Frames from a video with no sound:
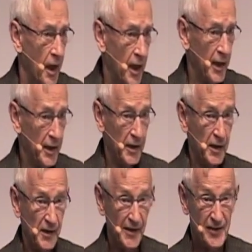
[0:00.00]

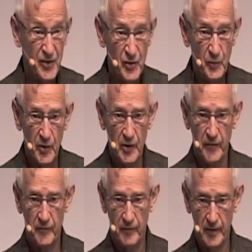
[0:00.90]
This is part
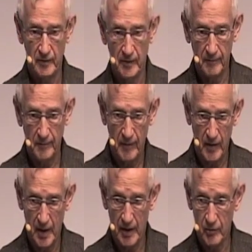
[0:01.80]
of what
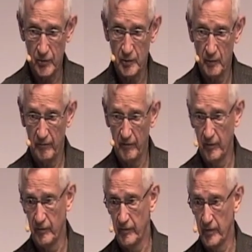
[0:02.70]
I know some of
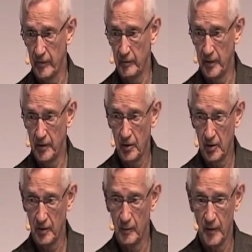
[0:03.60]
you have heard me
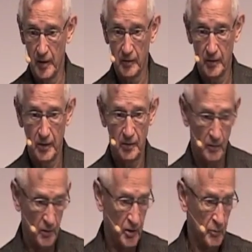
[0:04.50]
talk about,
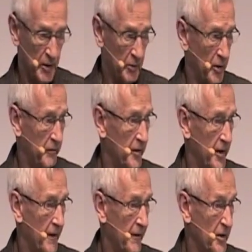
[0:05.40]
and my wife and
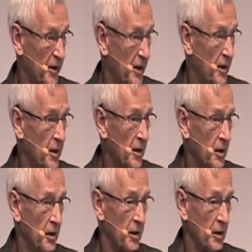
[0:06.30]
I,
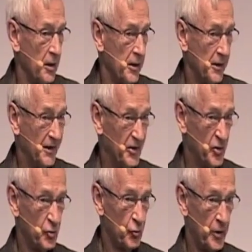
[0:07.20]

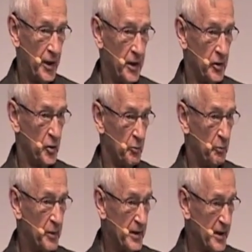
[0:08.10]
is trying to
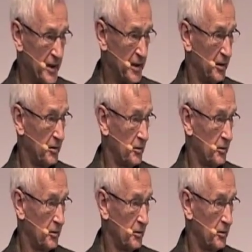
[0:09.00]
be